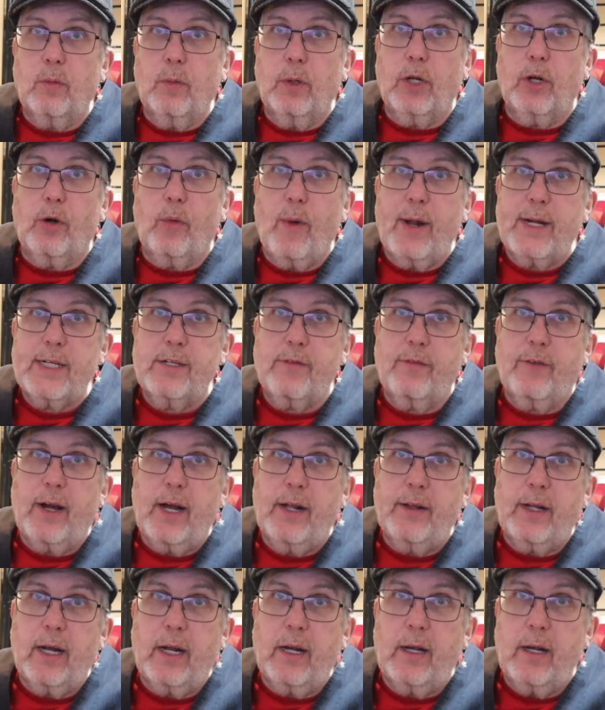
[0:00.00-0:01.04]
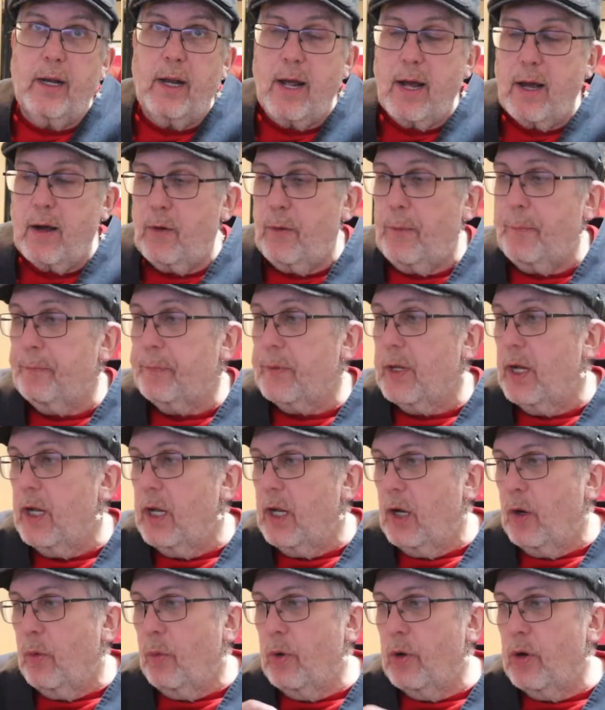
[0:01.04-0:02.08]
We're going to rectify that now.
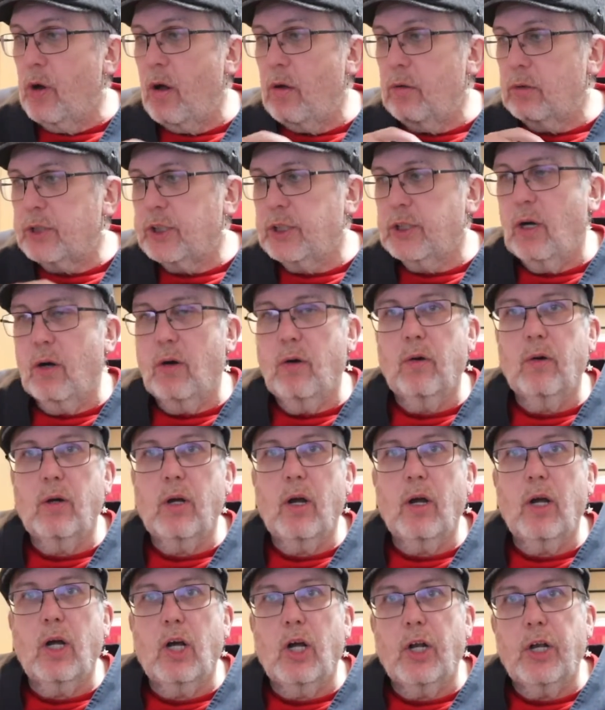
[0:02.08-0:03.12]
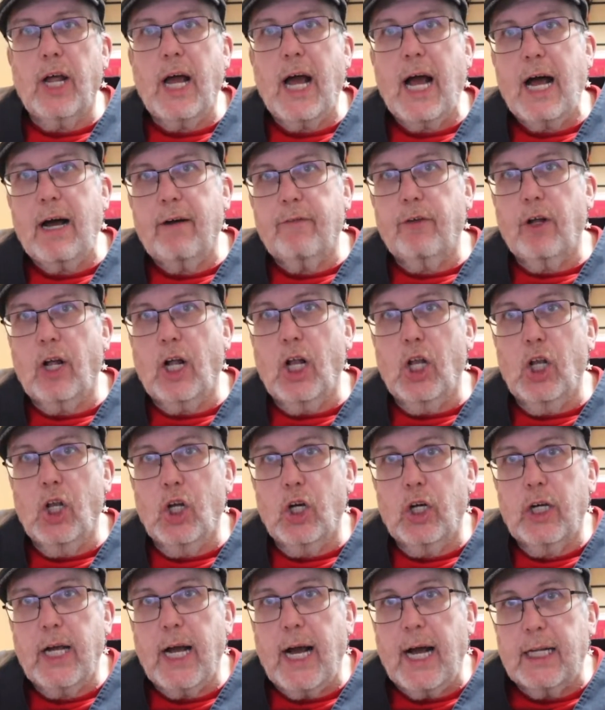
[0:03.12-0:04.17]
We're also going to have a
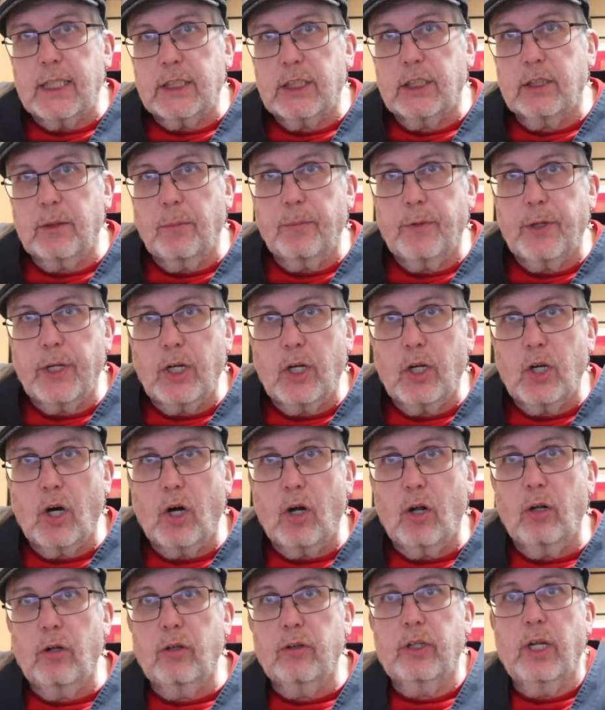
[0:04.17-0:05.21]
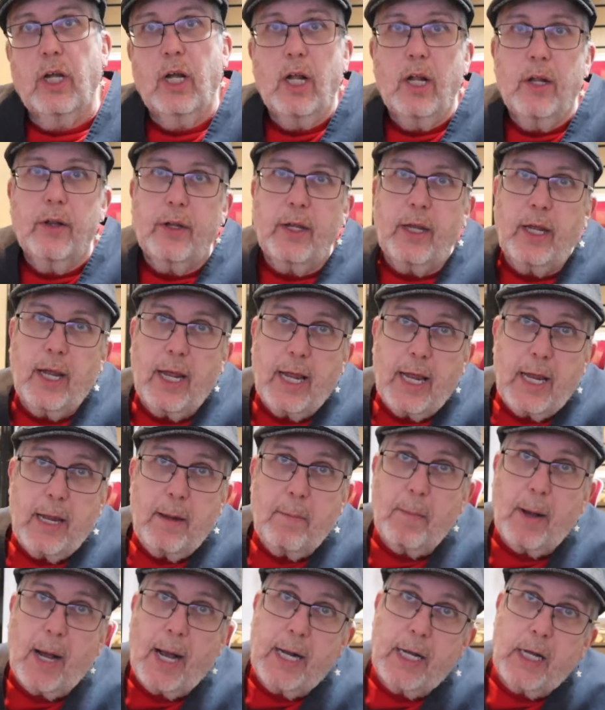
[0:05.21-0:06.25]
look at something called the E
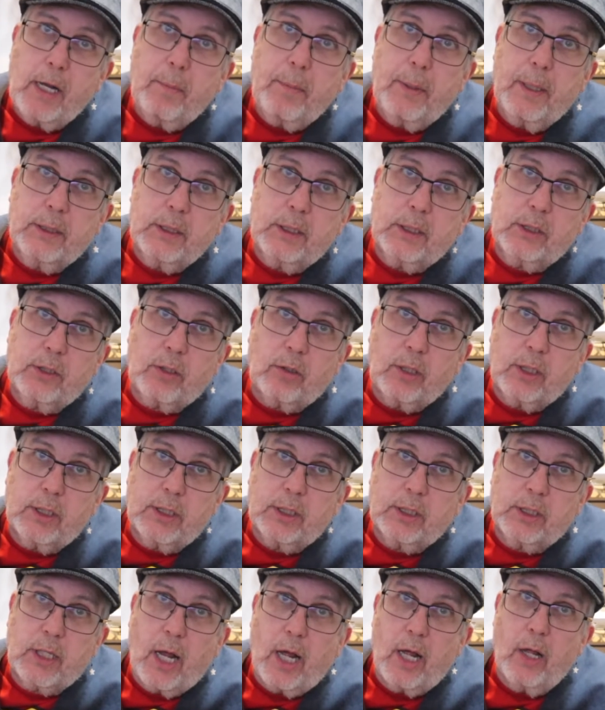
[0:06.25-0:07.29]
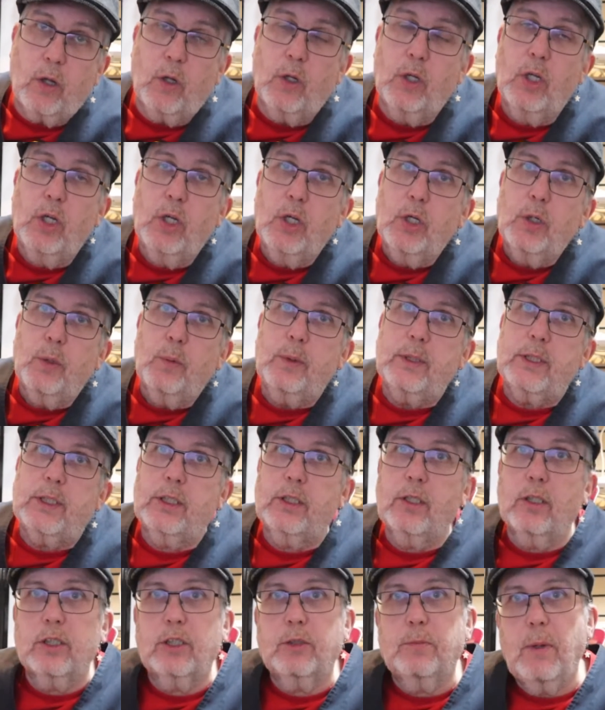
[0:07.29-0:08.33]
minor pentatonic scale, which
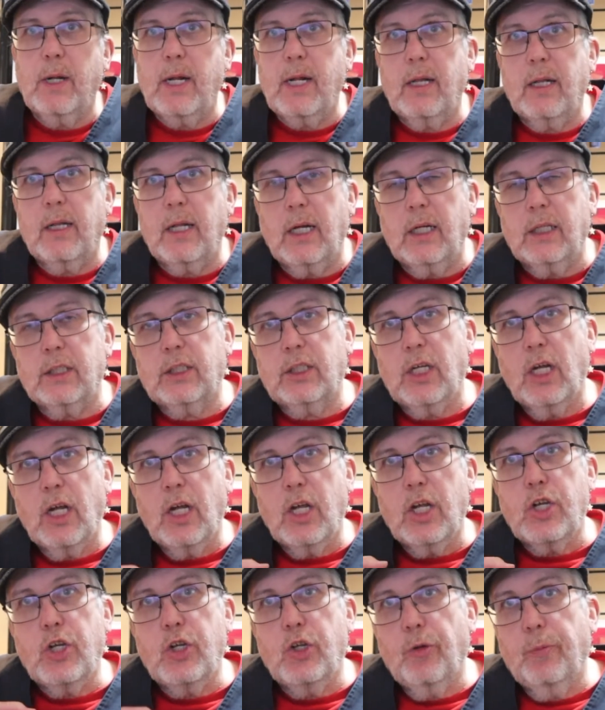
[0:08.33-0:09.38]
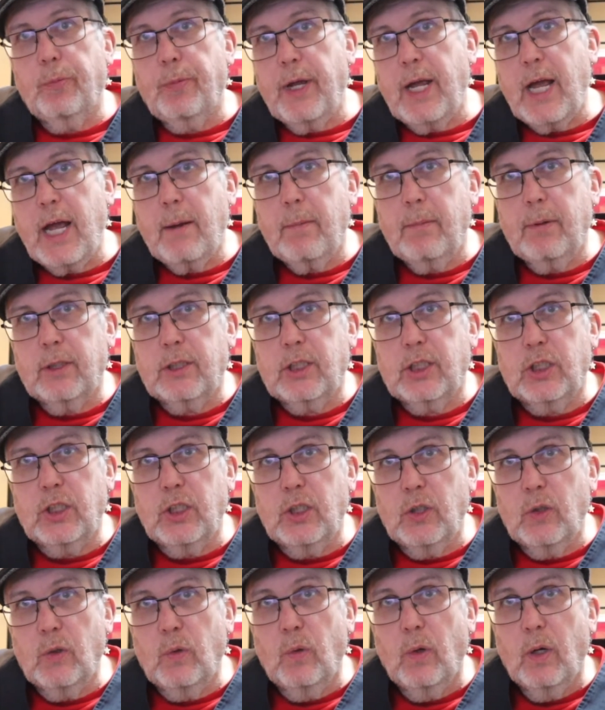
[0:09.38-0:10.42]
does mean that you'll be able
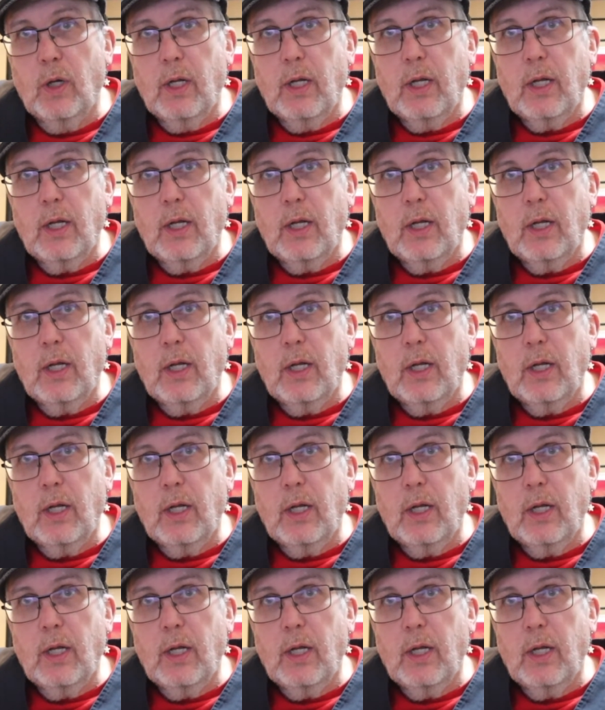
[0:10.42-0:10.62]
to